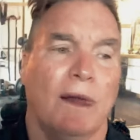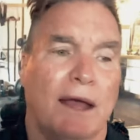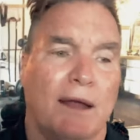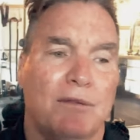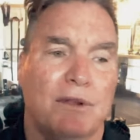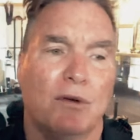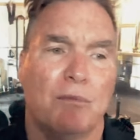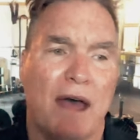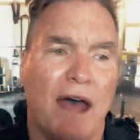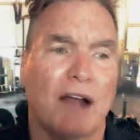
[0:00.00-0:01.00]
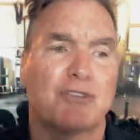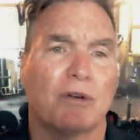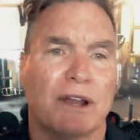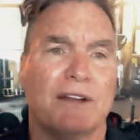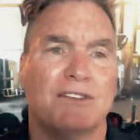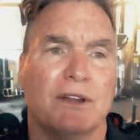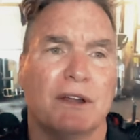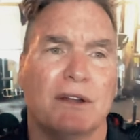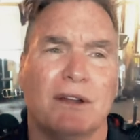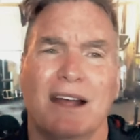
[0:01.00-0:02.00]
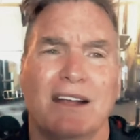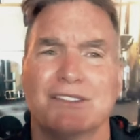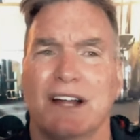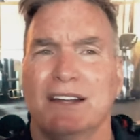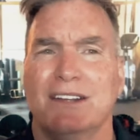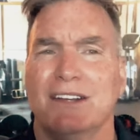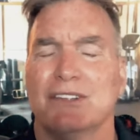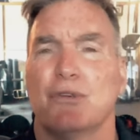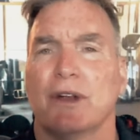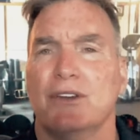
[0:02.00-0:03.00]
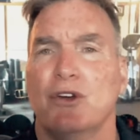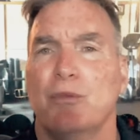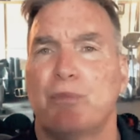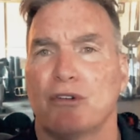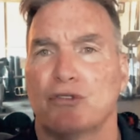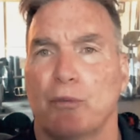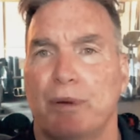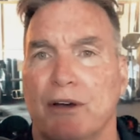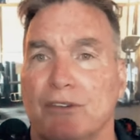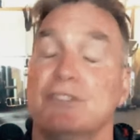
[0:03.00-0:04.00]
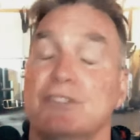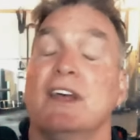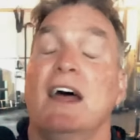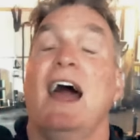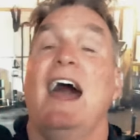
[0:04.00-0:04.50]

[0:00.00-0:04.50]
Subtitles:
And, you know, Max really, it doesn't really do personal appearances.